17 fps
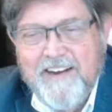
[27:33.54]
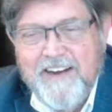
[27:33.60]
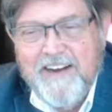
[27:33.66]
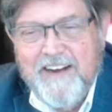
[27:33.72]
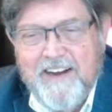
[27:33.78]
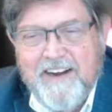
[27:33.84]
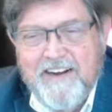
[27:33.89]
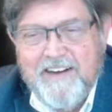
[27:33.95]

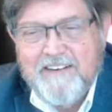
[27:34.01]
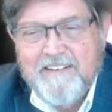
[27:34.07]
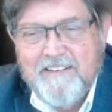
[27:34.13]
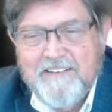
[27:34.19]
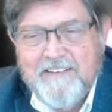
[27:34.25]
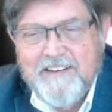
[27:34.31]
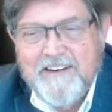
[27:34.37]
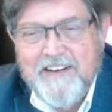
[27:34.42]
uh,
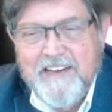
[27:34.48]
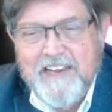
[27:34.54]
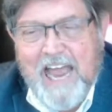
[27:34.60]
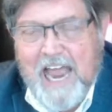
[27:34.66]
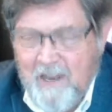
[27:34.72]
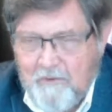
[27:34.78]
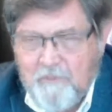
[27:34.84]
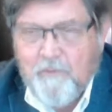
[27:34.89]

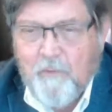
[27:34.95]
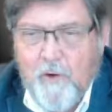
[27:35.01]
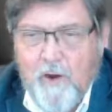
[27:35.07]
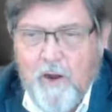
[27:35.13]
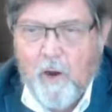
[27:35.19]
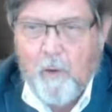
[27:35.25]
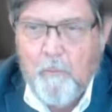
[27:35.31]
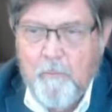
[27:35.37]
ask for
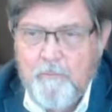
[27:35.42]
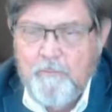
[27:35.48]
help.